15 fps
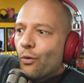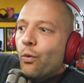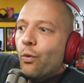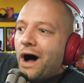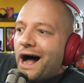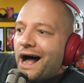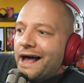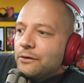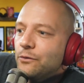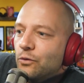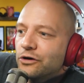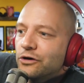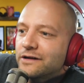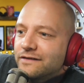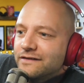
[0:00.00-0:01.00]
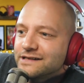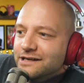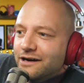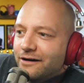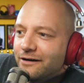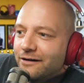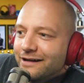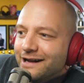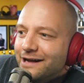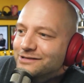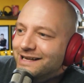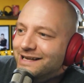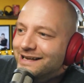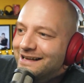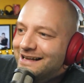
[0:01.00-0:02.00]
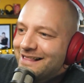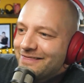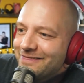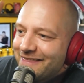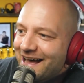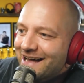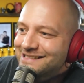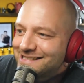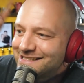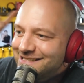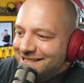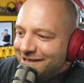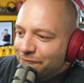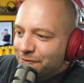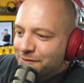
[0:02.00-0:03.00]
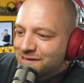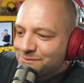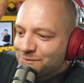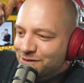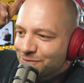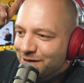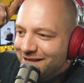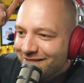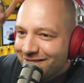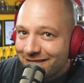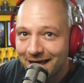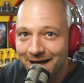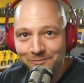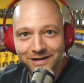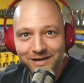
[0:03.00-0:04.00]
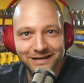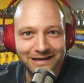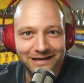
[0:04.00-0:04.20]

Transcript: Why work this hard? And I was yeah. like, that's the difference between them